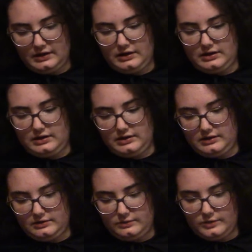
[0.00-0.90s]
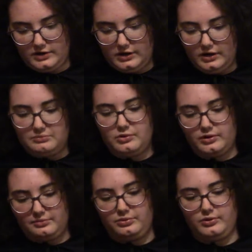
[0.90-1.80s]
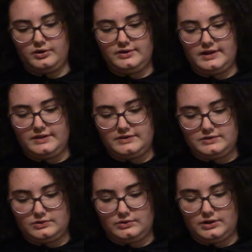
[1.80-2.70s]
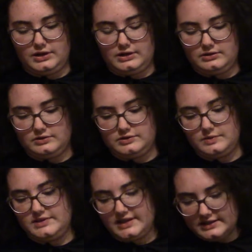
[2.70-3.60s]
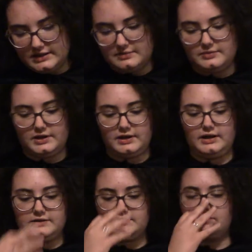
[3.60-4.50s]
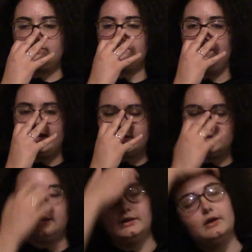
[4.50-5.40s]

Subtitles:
We're all more important than the story. So we did Gambling Hansel, so next,